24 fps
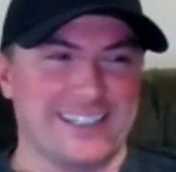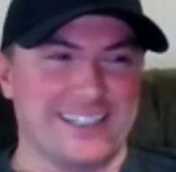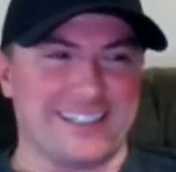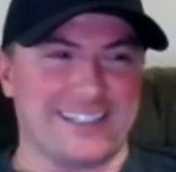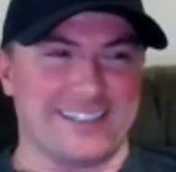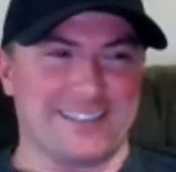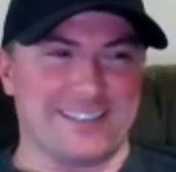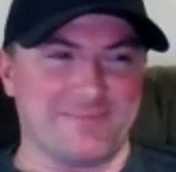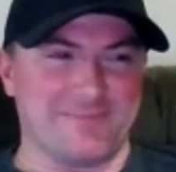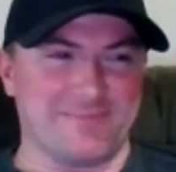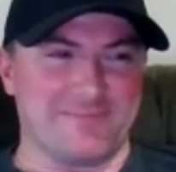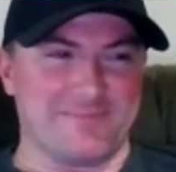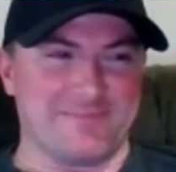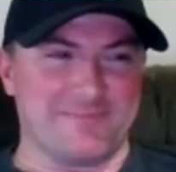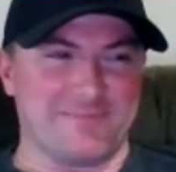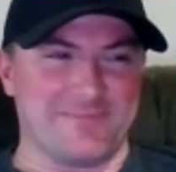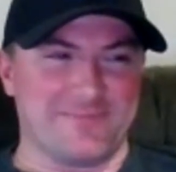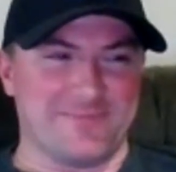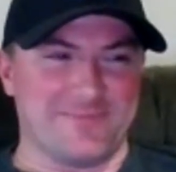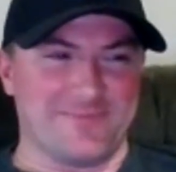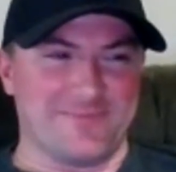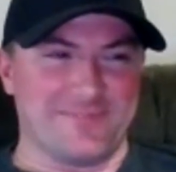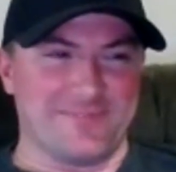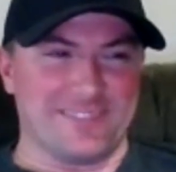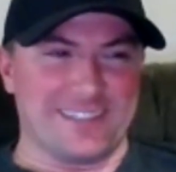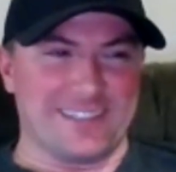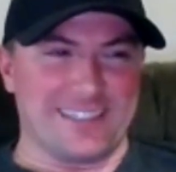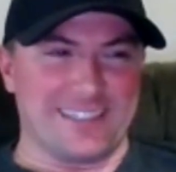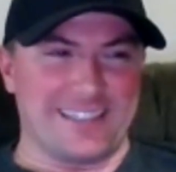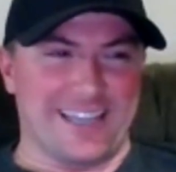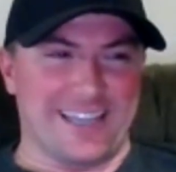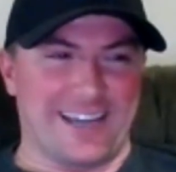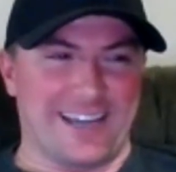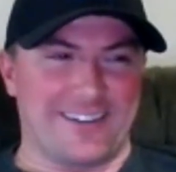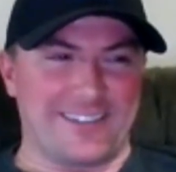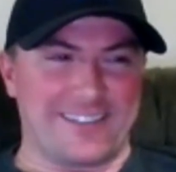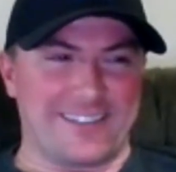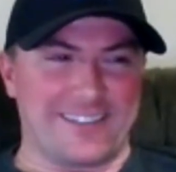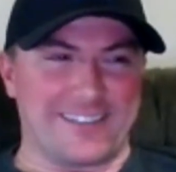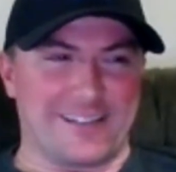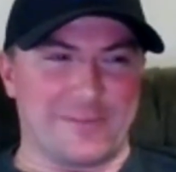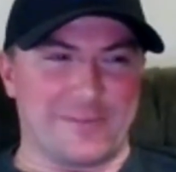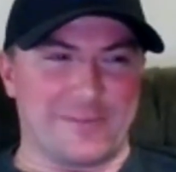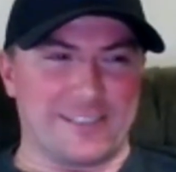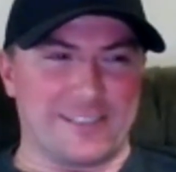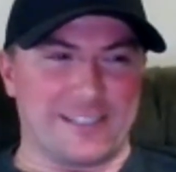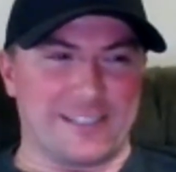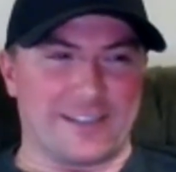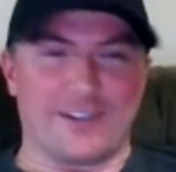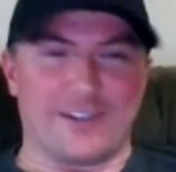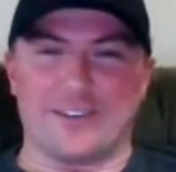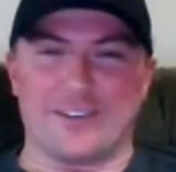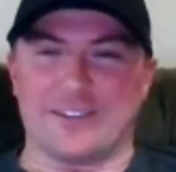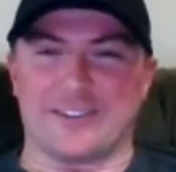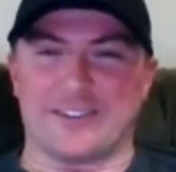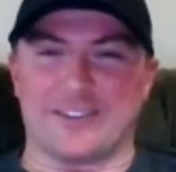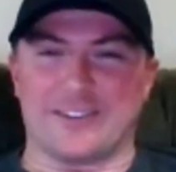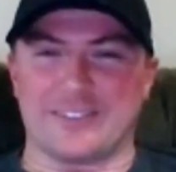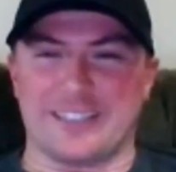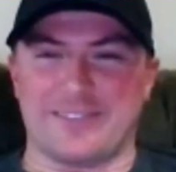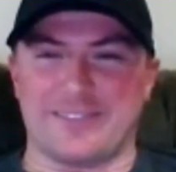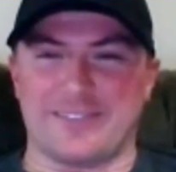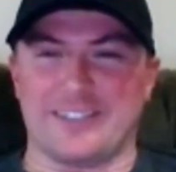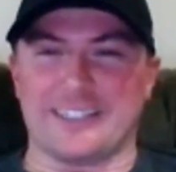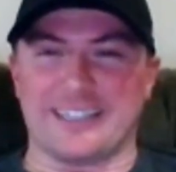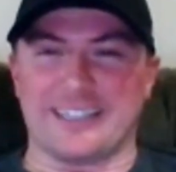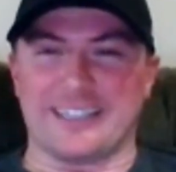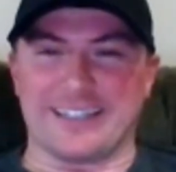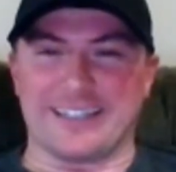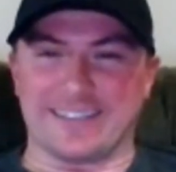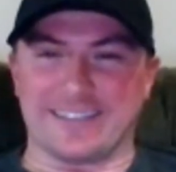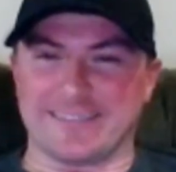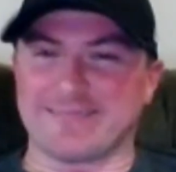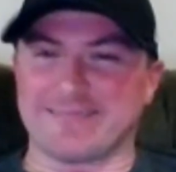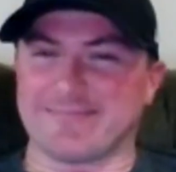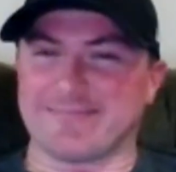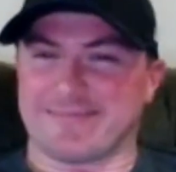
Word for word: But, um, yeah. Now it's almost like, oh, they're on TV again.